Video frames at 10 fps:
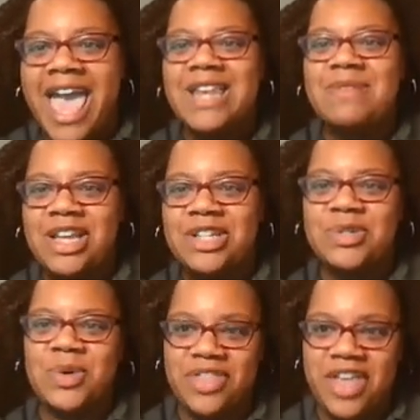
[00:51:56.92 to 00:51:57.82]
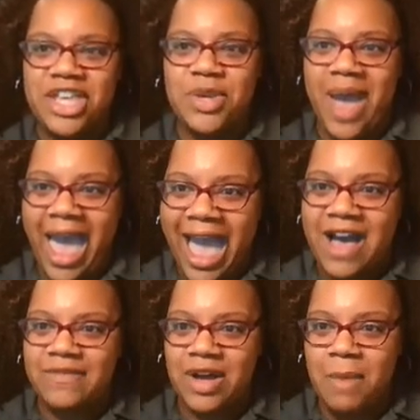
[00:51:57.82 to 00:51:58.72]
and make sure that you
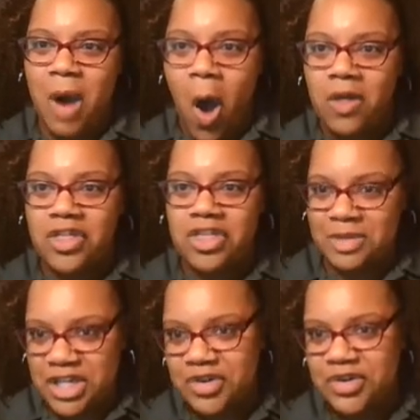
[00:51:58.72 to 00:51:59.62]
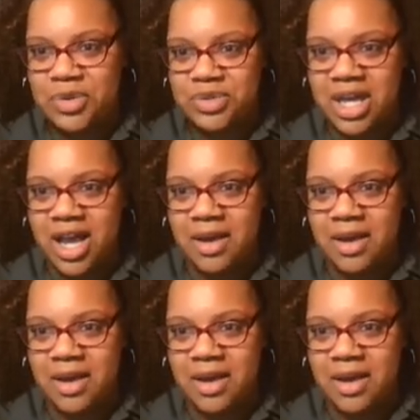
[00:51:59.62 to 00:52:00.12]
have all of the materials